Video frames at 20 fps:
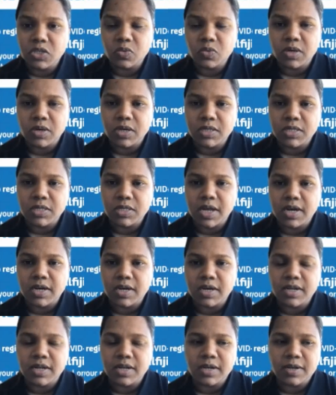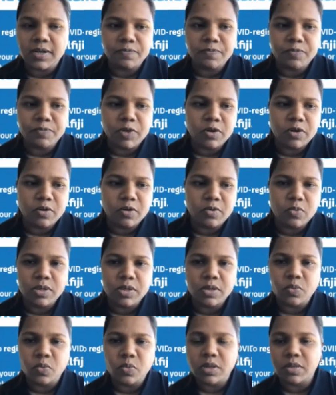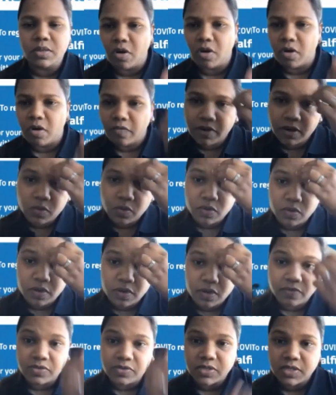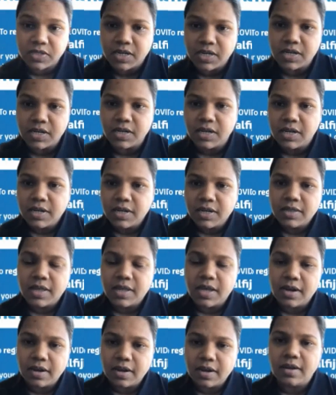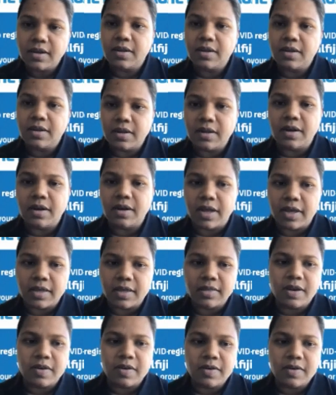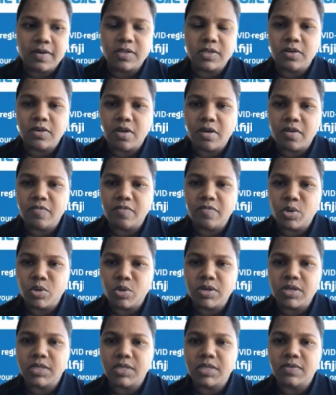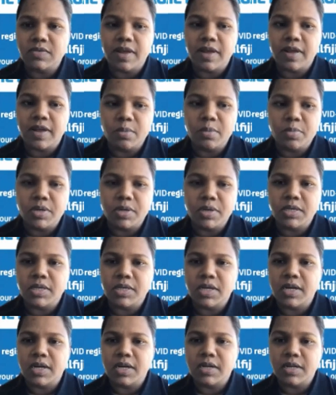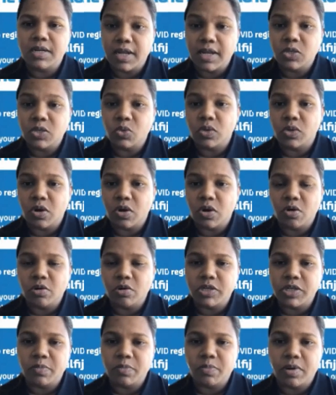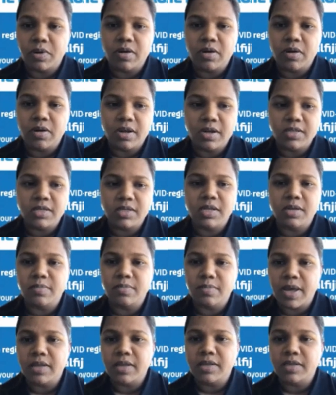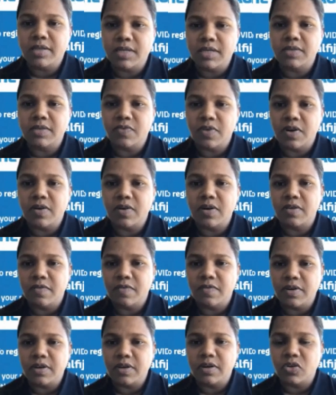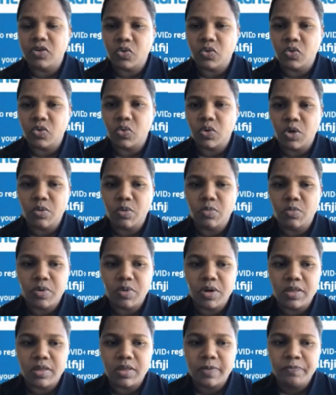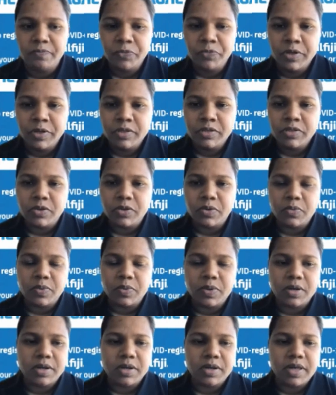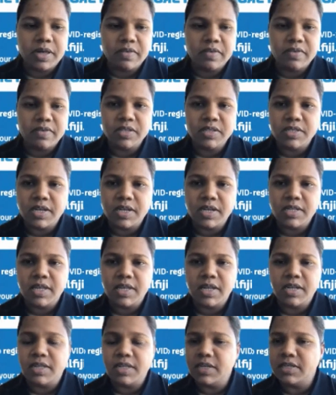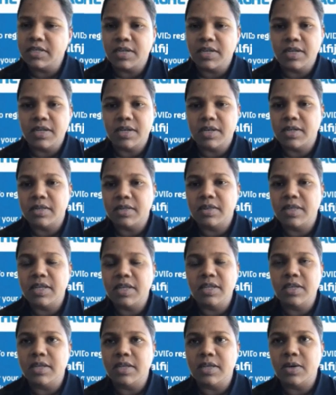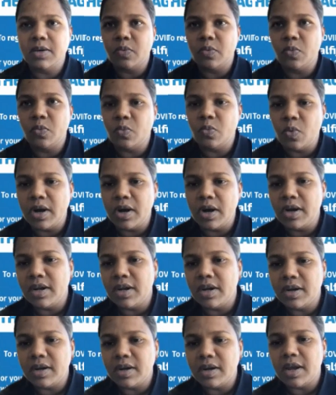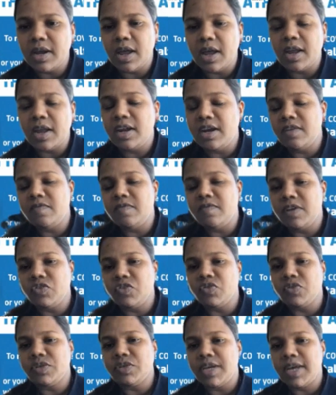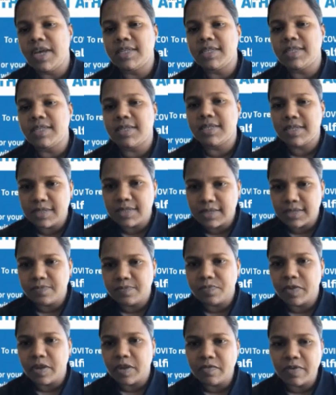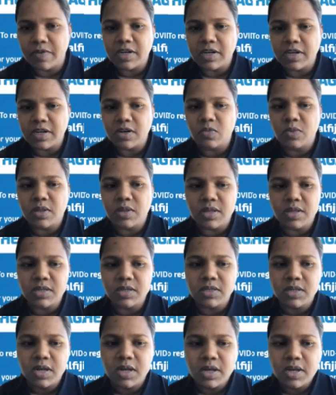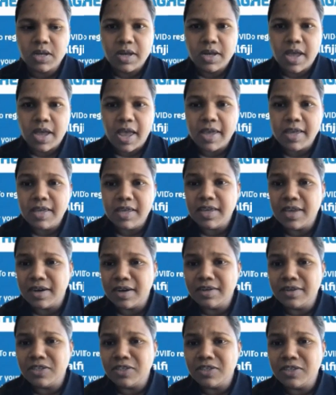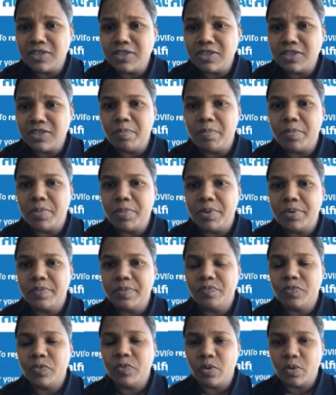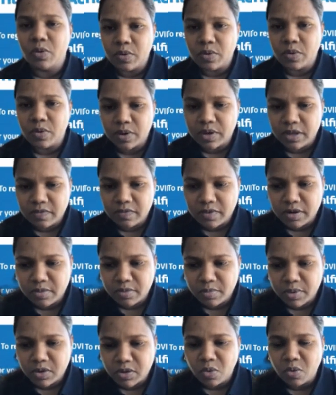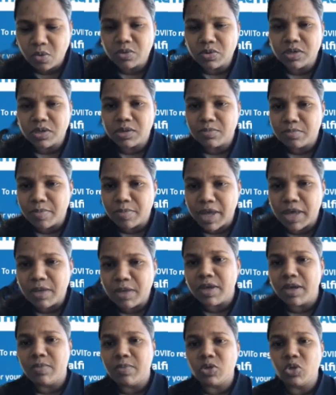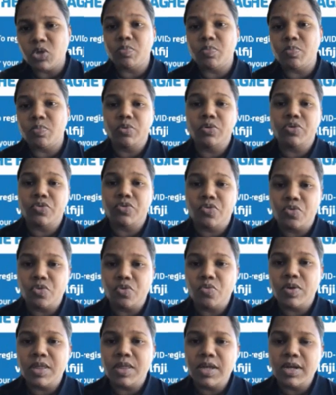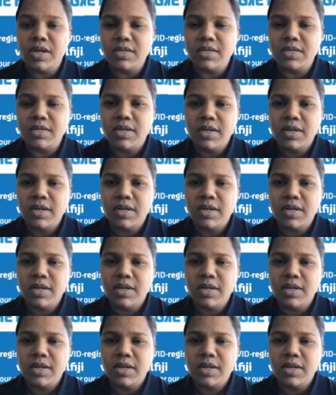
to us. And, with COVID, we have seen that there is a lot of mucus development, and that's what clogs up our lungs and makes it very difficult to, breathe. So having said that, these are an individual gets affected with this, a young chap or even a bit older may be able to pull through with it,